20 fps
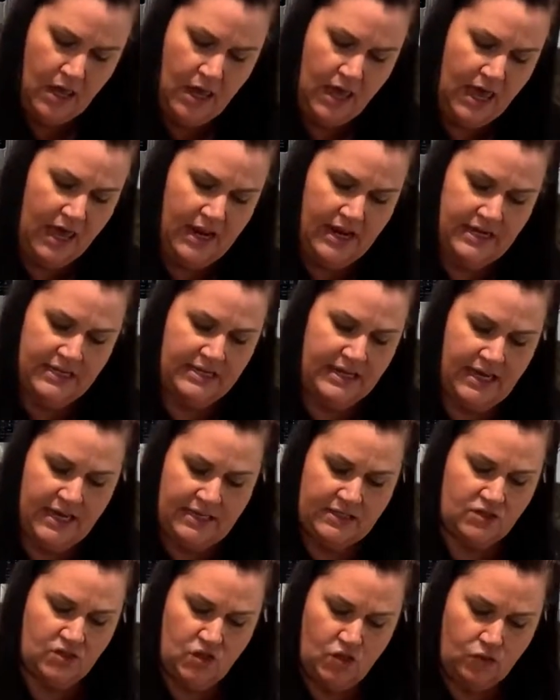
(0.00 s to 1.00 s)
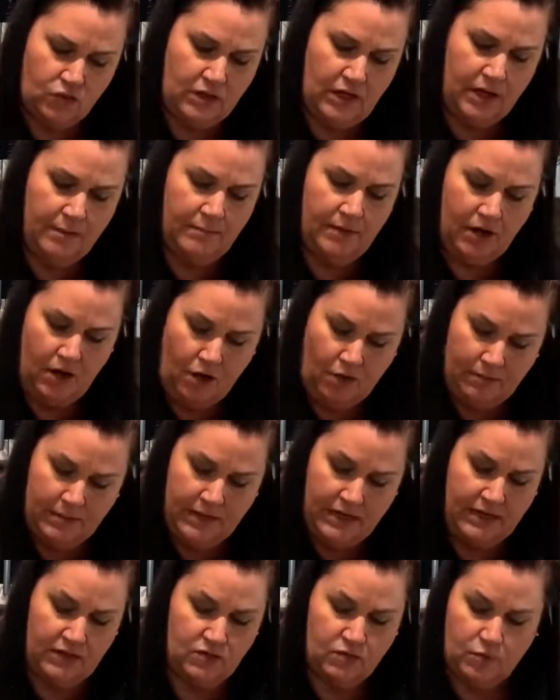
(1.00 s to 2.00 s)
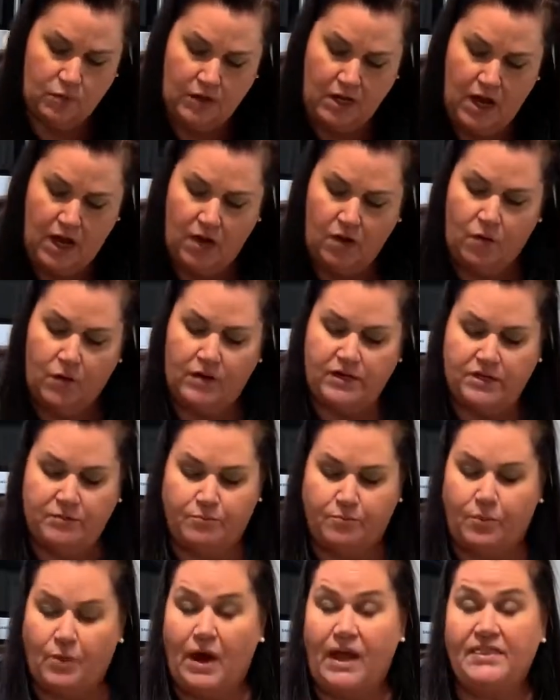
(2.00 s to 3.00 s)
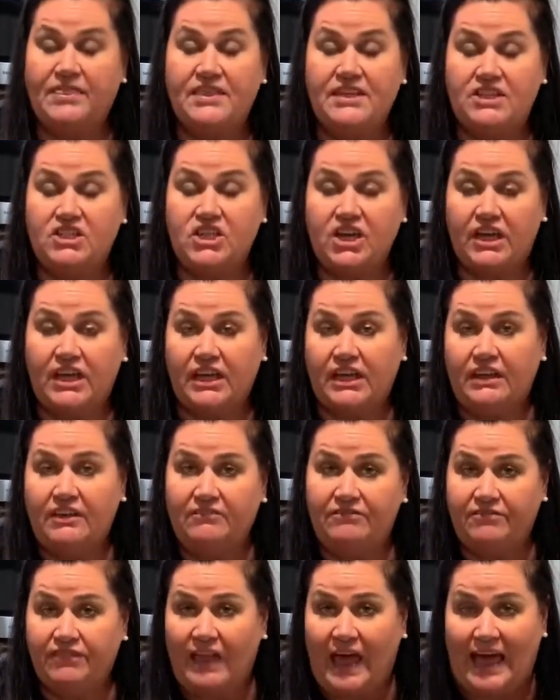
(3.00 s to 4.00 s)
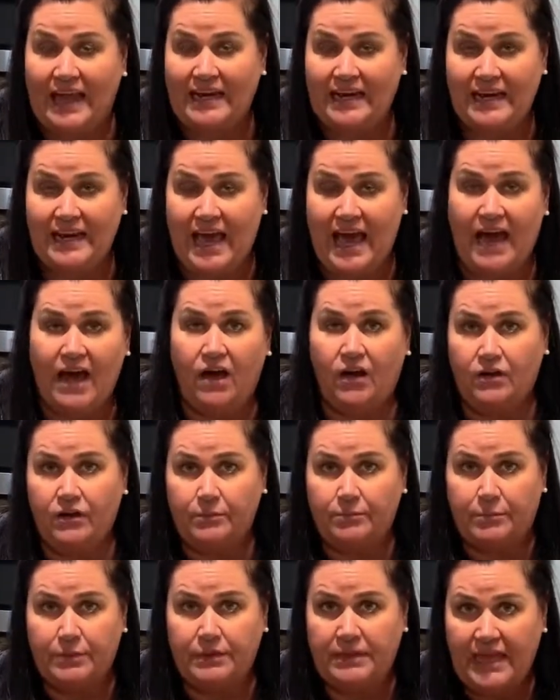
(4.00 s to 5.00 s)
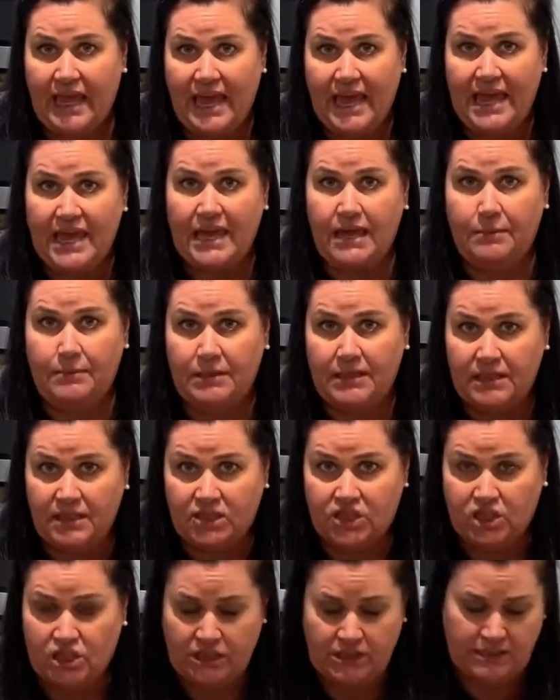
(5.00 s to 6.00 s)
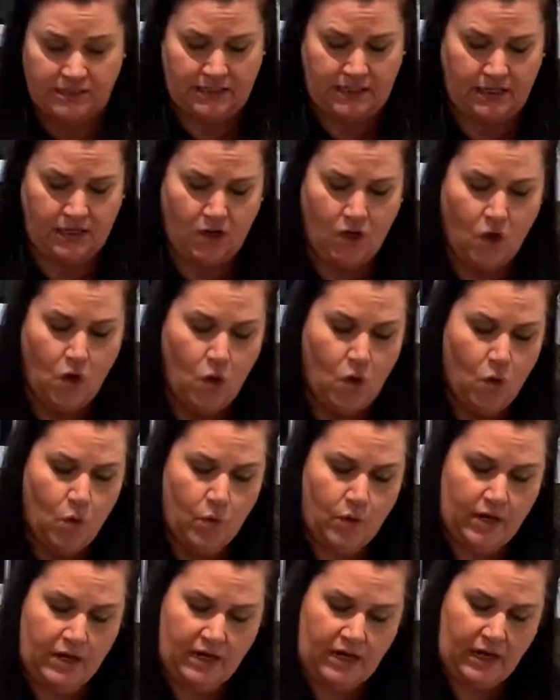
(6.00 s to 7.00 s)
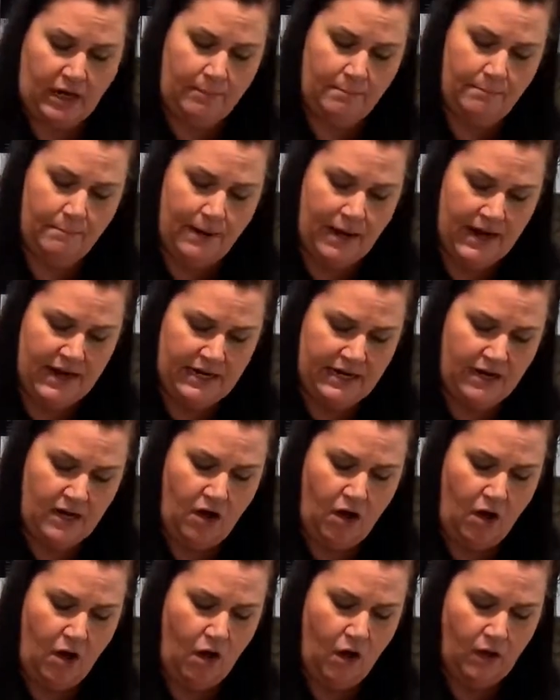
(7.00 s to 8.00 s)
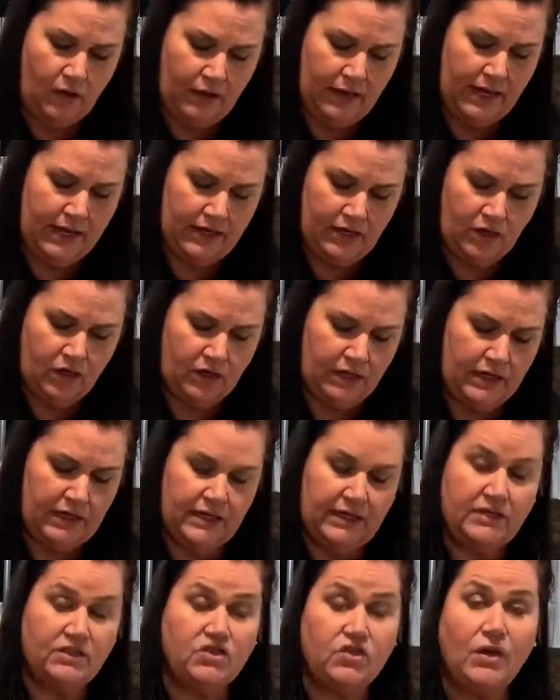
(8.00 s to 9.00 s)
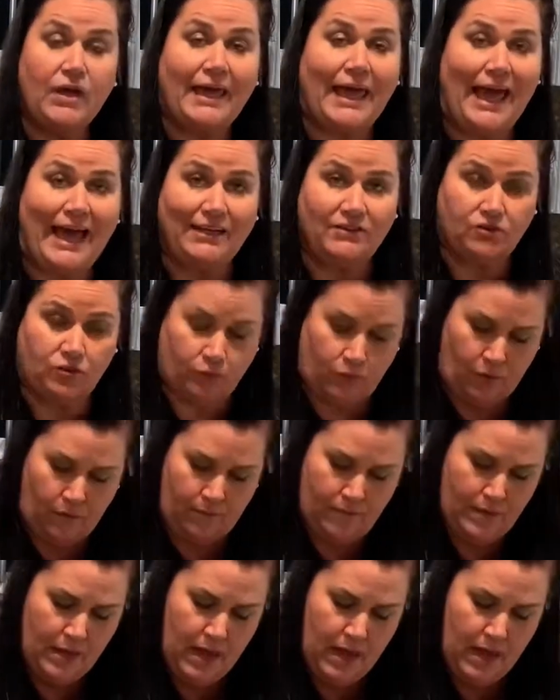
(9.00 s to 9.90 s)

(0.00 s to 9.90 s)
and it takes no time at all because we're not going to bread the chicken and flatten it out and put the ham and the cheese in. We're gonna combine it all and cook it into a casserole.